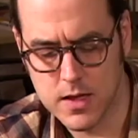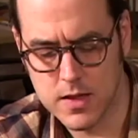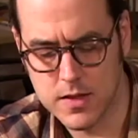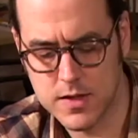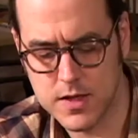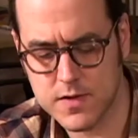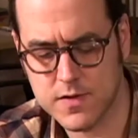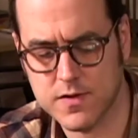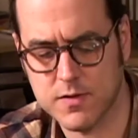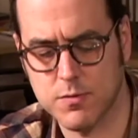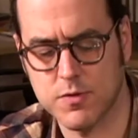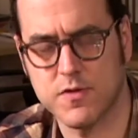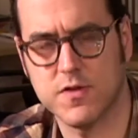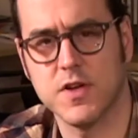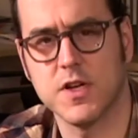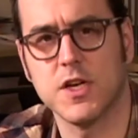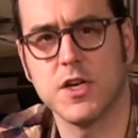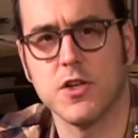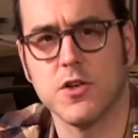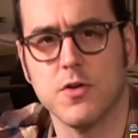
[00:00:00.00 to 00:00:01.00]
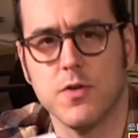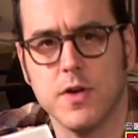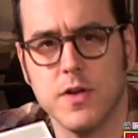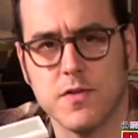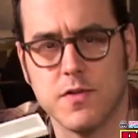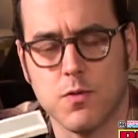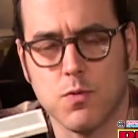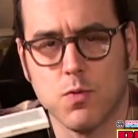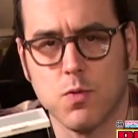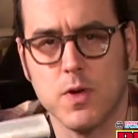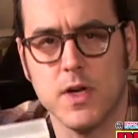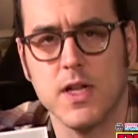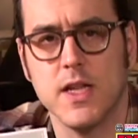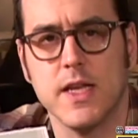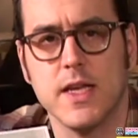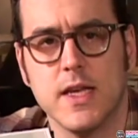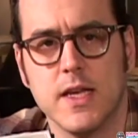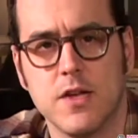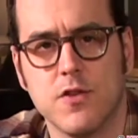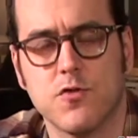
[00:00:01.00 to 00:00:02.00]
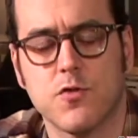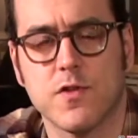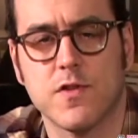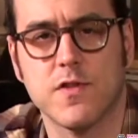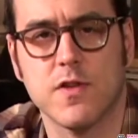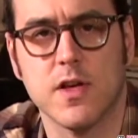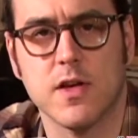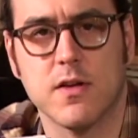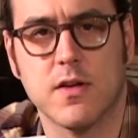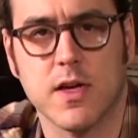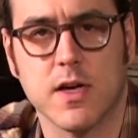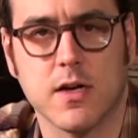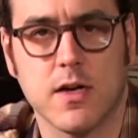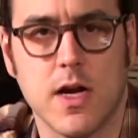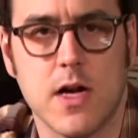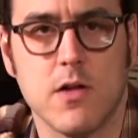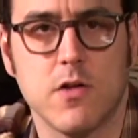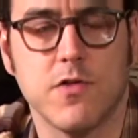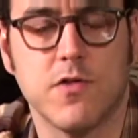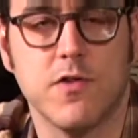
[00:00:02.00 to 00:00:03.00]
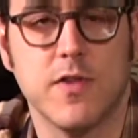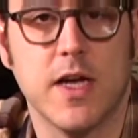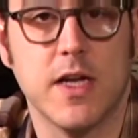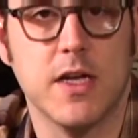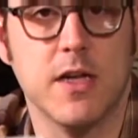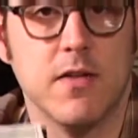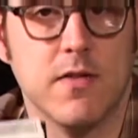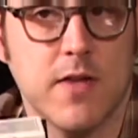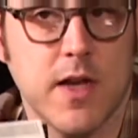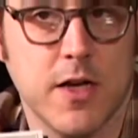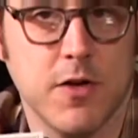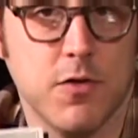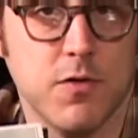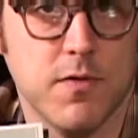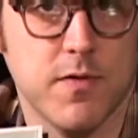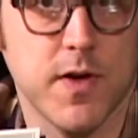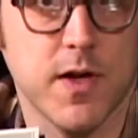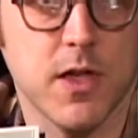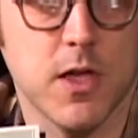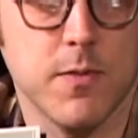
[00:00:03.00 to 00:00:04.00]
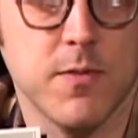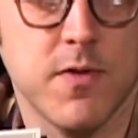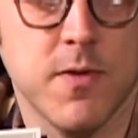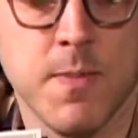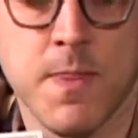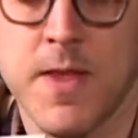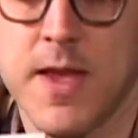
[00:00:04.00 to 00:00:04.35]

This in particular is a really interesting technology that Nintendo developed